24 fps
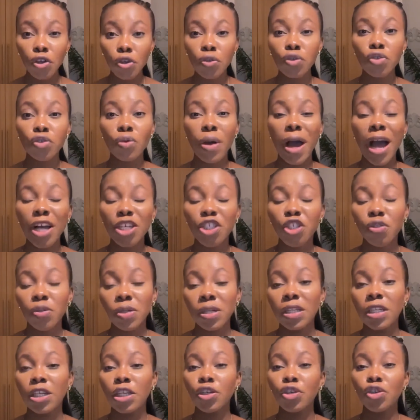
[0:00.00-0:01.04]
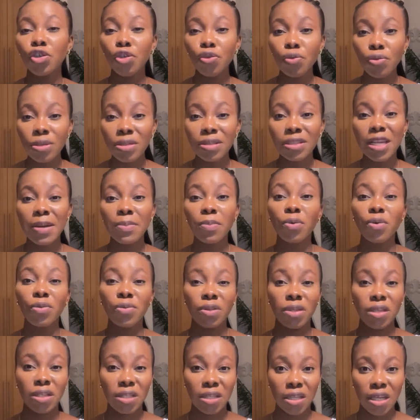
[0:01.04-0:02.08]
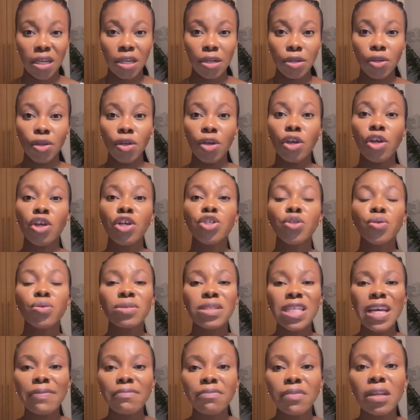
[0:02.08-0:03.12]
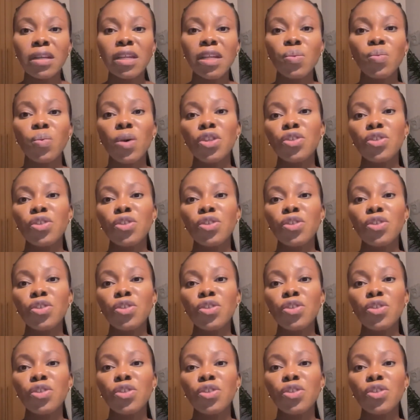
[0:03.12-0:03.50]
to actually use them on the skin. So definitely when